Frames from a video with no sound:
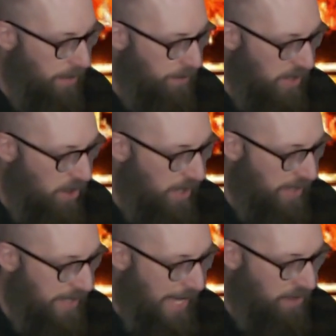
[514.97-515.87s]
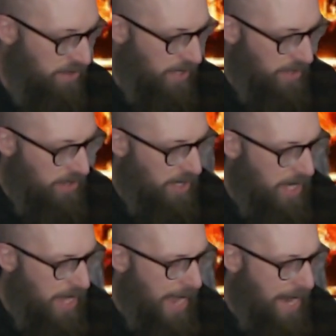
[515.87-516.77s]
beyond analysis,
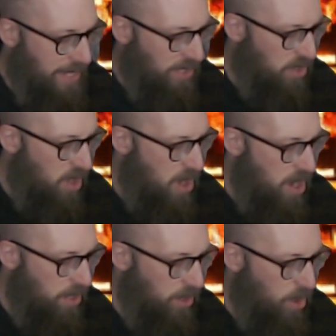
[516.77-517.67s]
and his long,